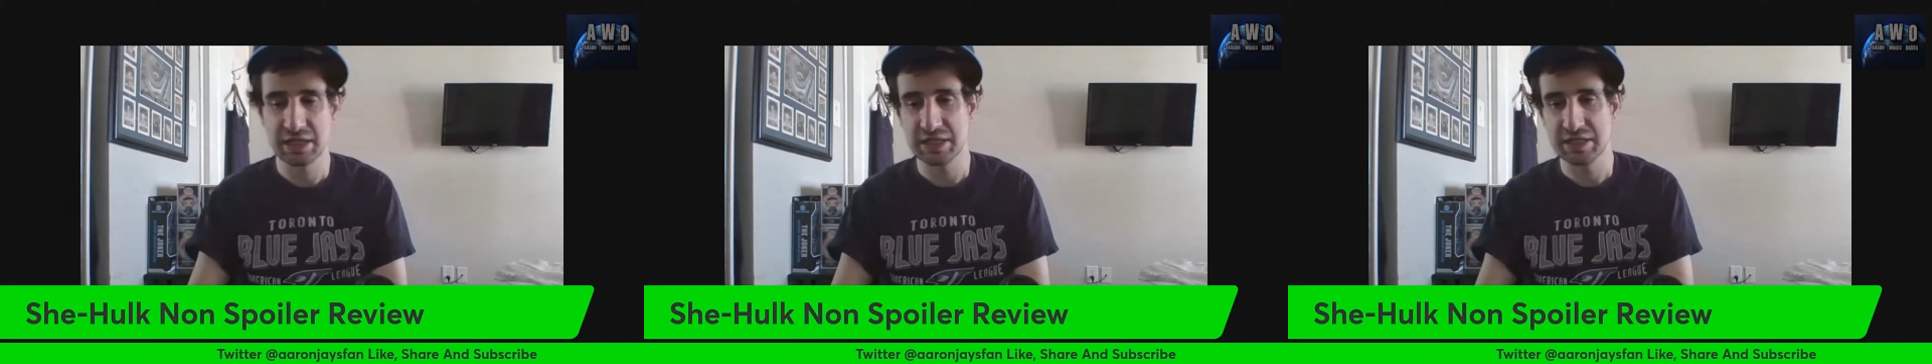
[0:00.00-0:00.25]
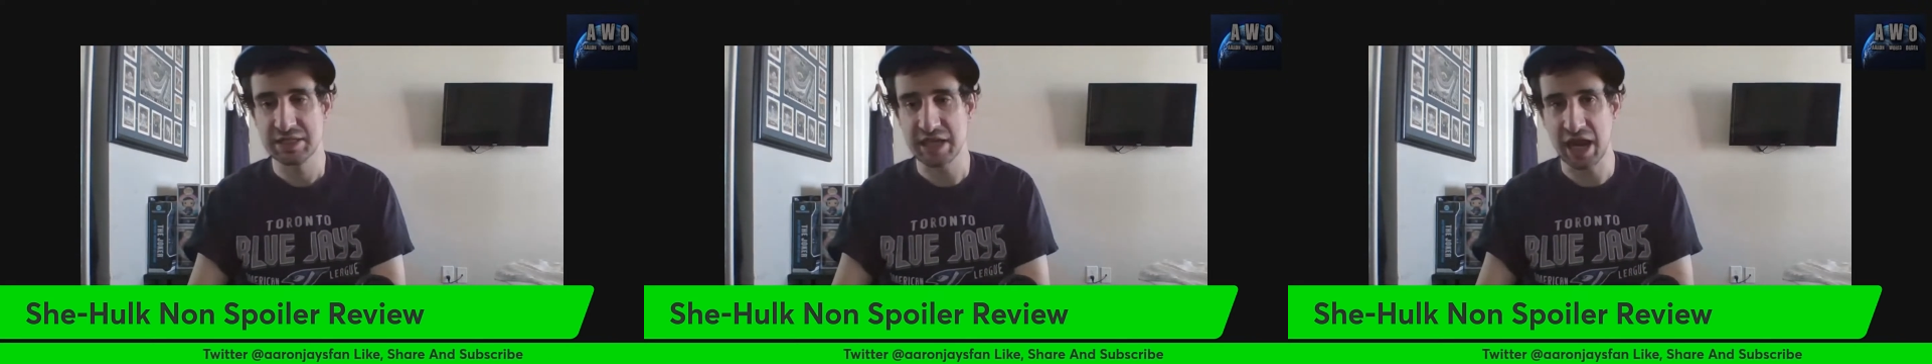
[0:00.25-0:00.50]

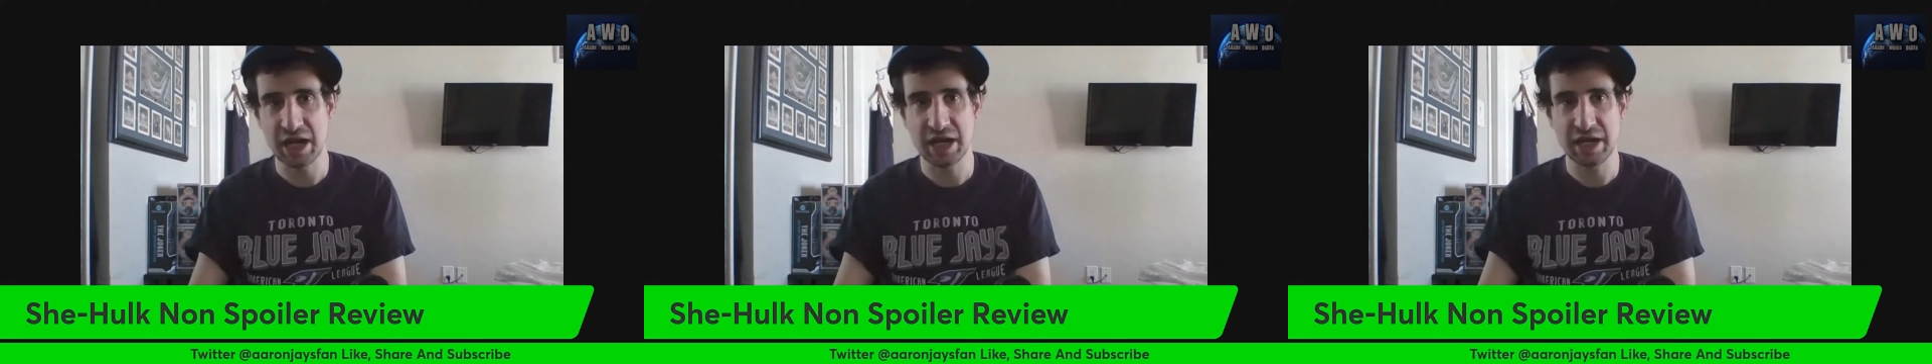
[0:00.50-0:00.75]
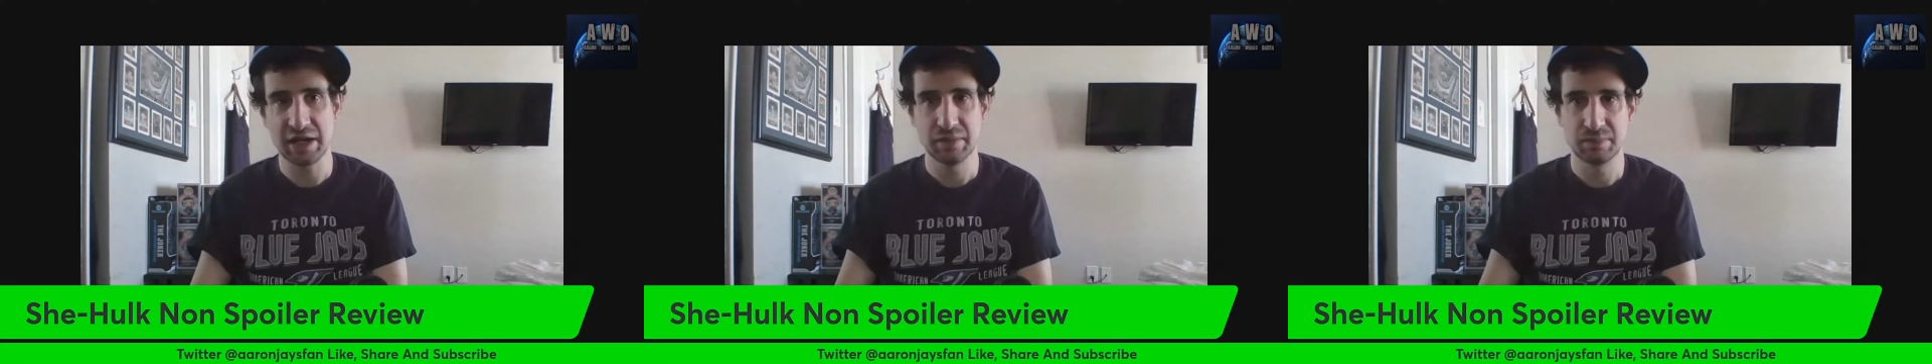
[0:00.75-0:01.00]

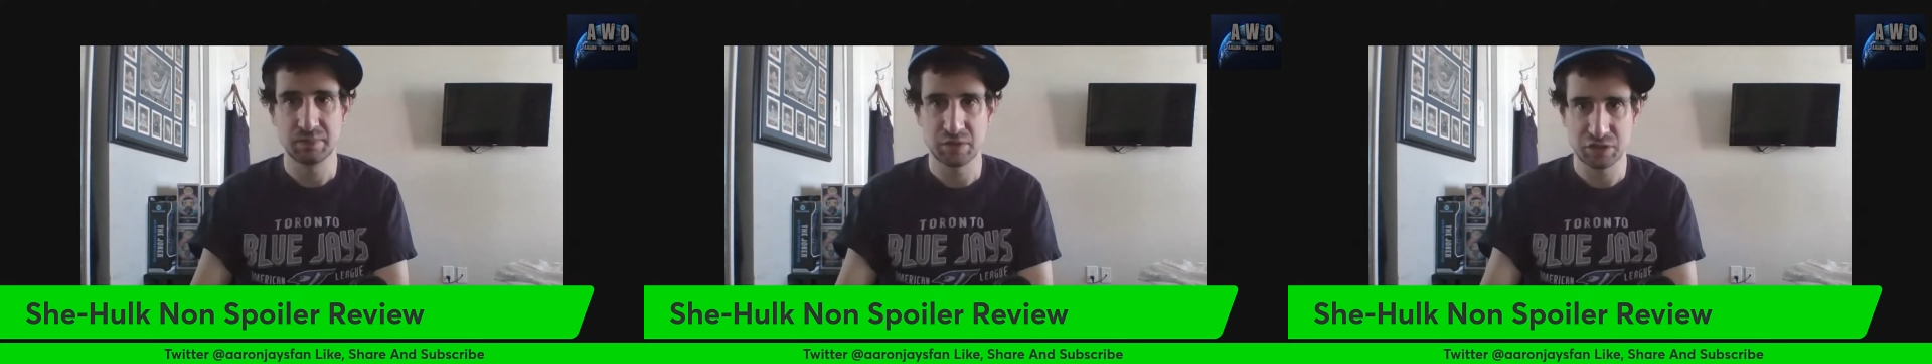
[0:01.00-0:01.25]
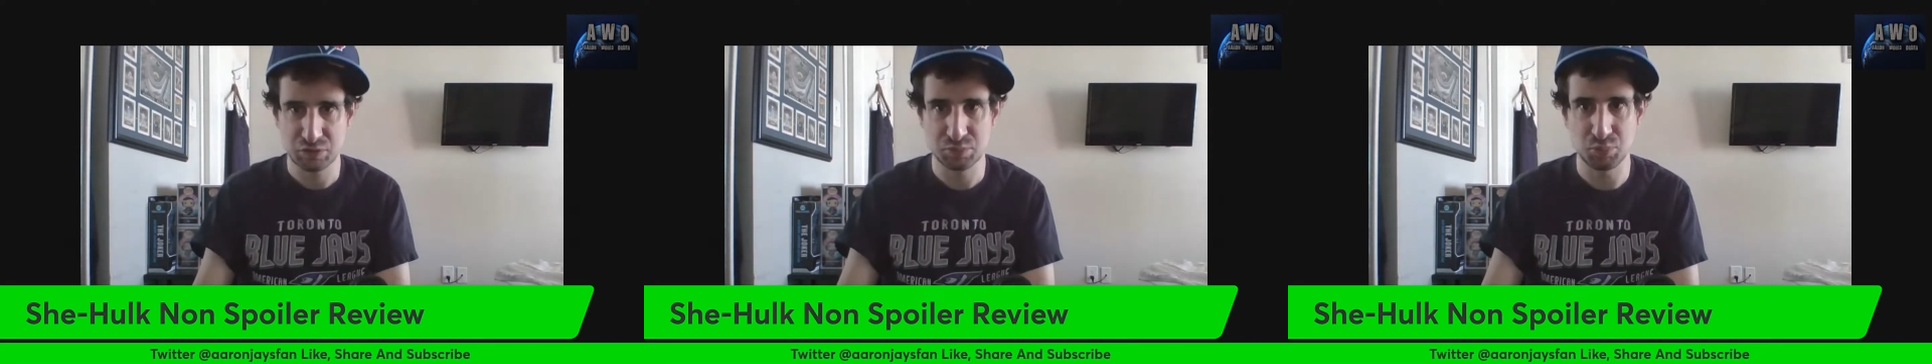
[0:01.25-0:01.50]
Saturday, a
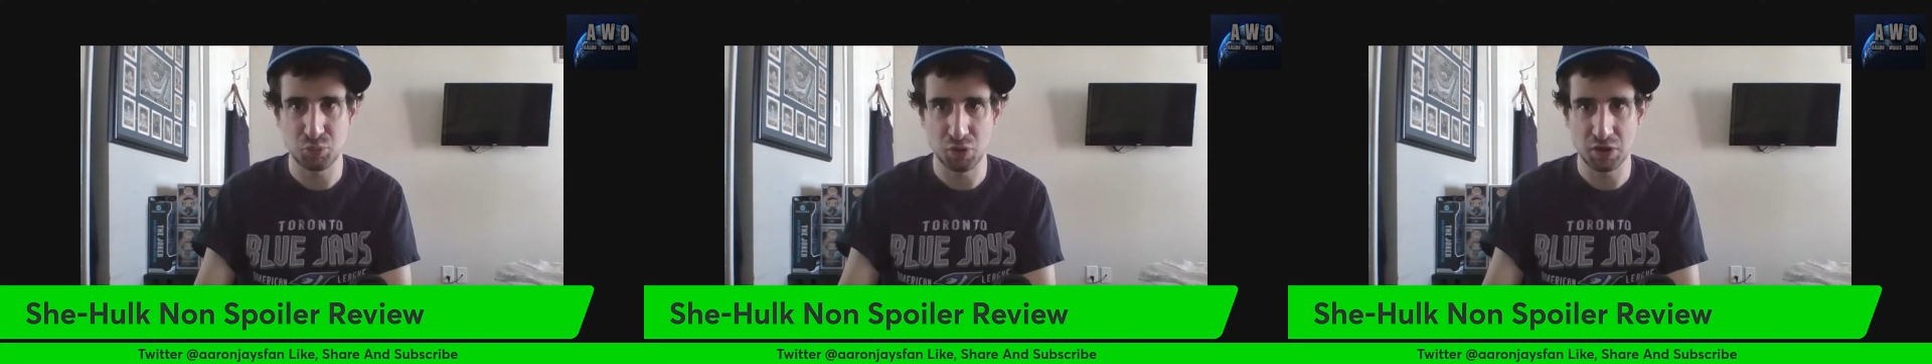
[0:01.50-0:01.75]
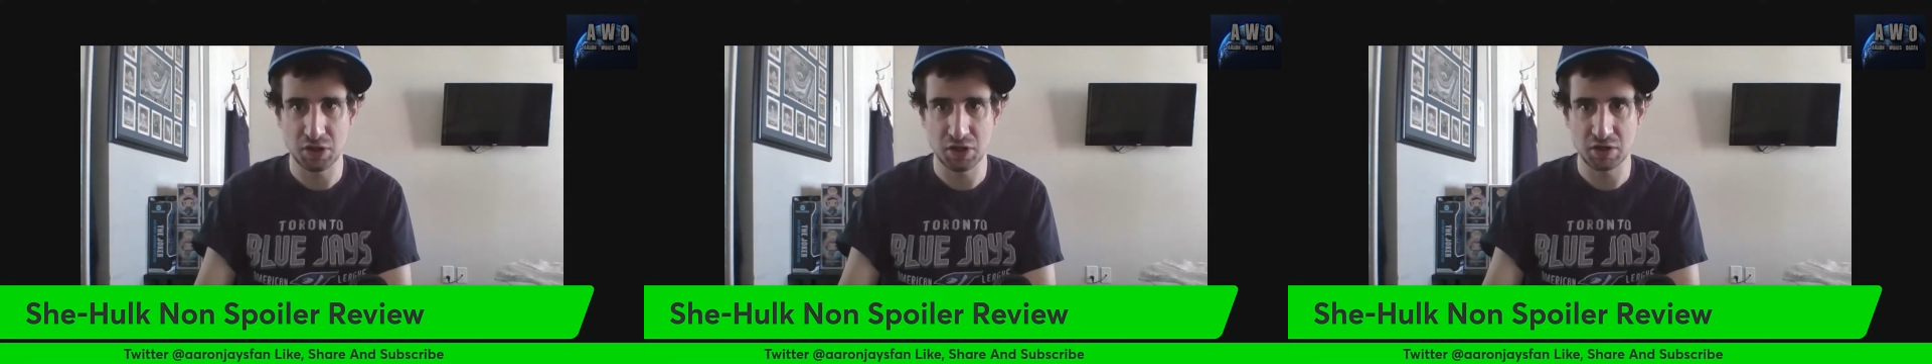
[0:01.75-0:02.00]

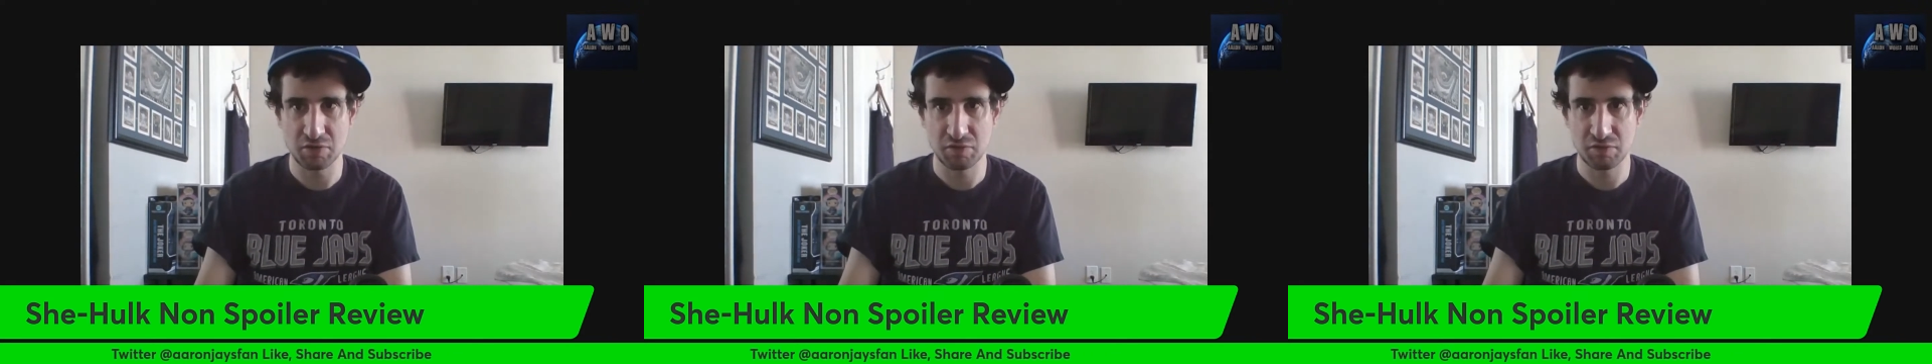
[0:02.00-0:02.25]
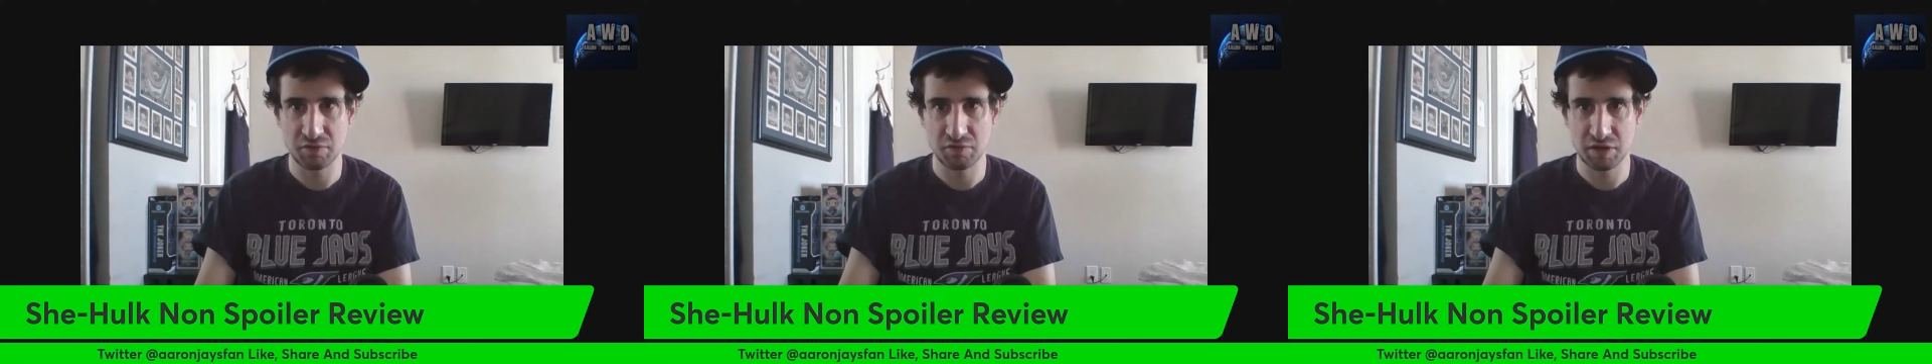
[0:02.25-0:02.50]

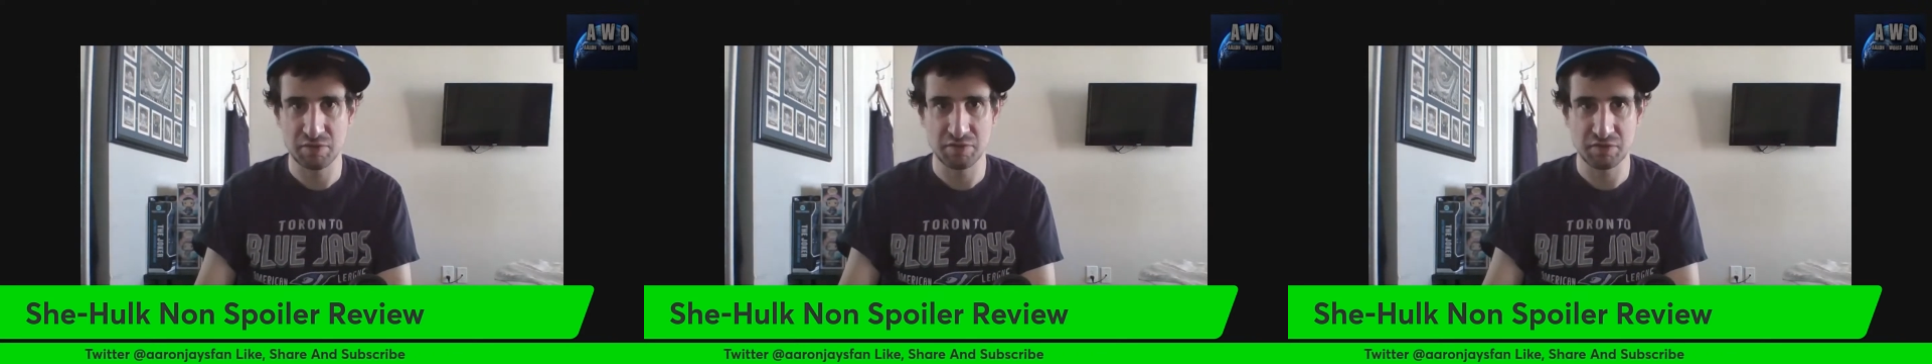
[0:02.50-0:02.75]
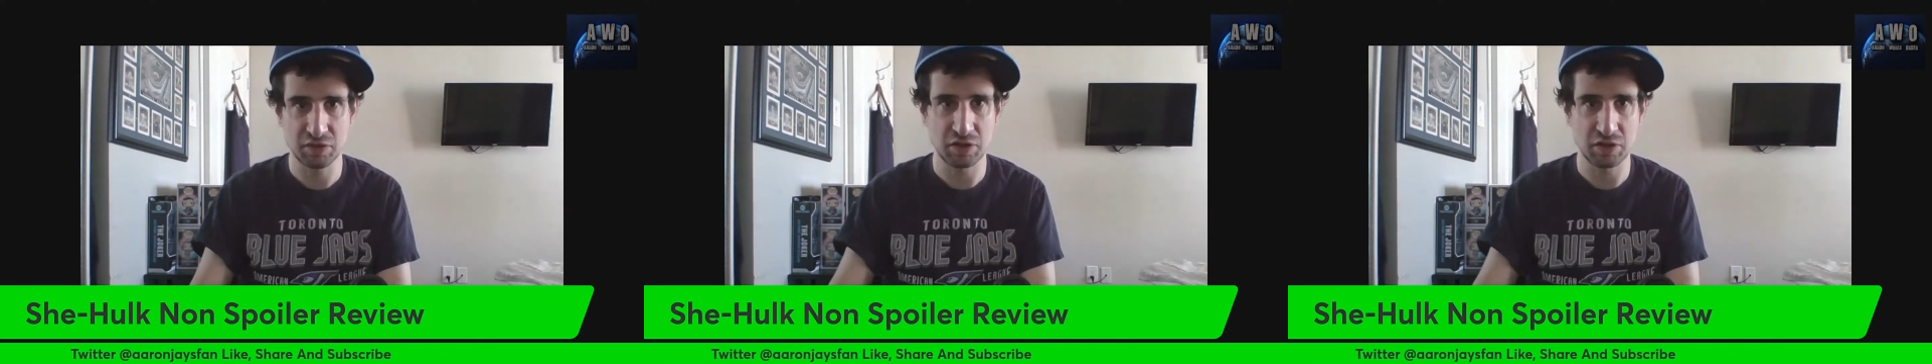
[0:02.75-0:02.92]
spoiler-free review